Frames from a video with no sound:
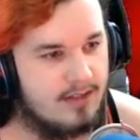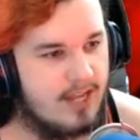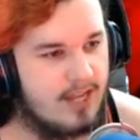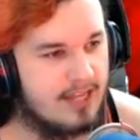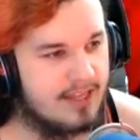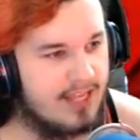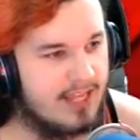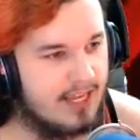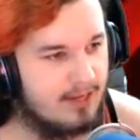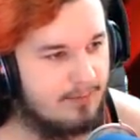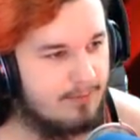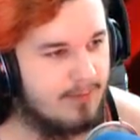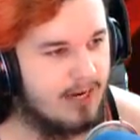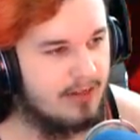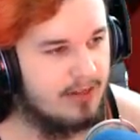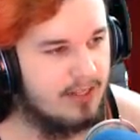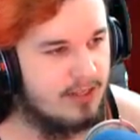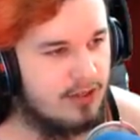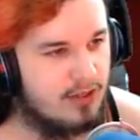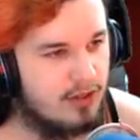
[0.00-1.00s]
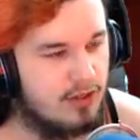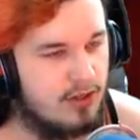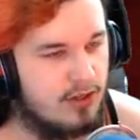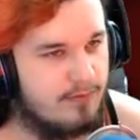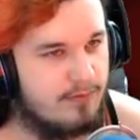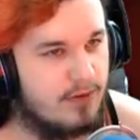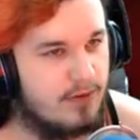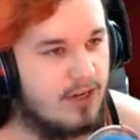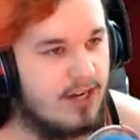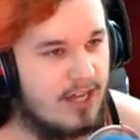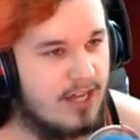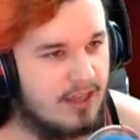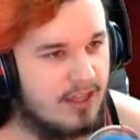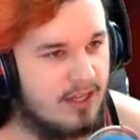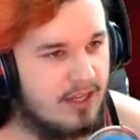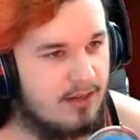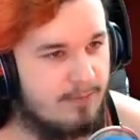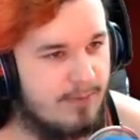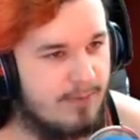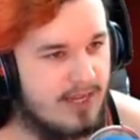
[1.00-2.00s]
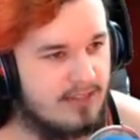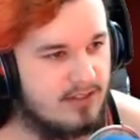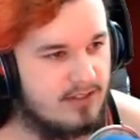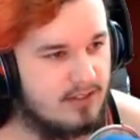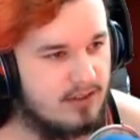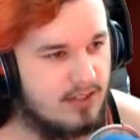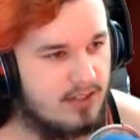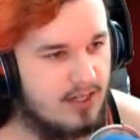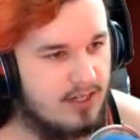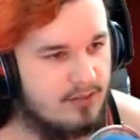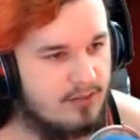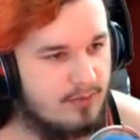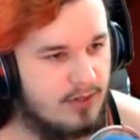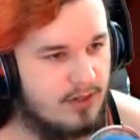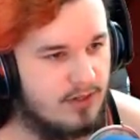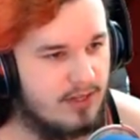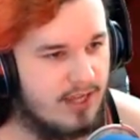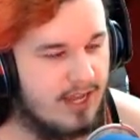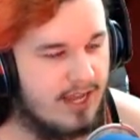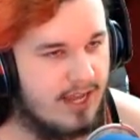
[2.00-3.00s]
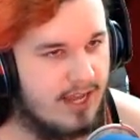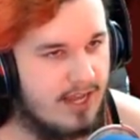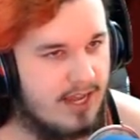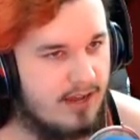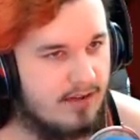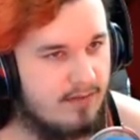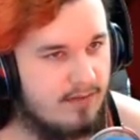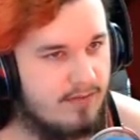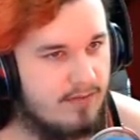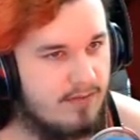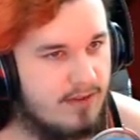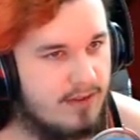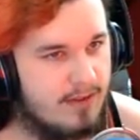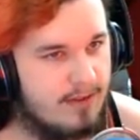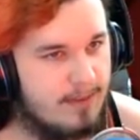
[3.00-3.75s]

Nothing. Apparently they're good for nothing. Basic gloves we already have.